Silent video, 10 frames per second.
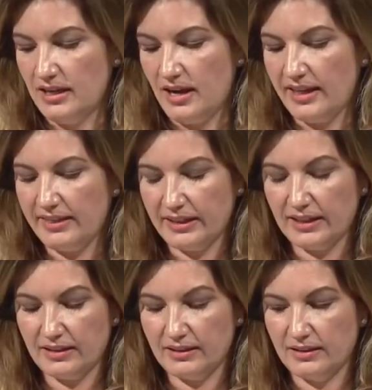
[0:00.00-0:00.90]
I
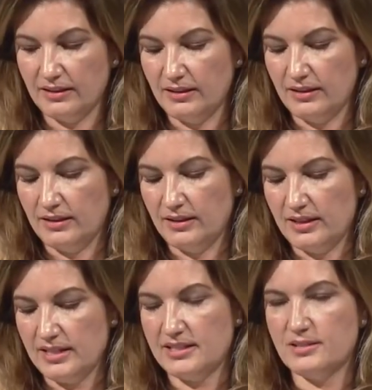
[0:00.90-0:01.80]
think,
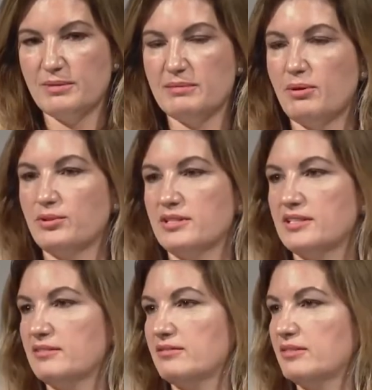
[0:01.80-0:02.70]
is to be positive.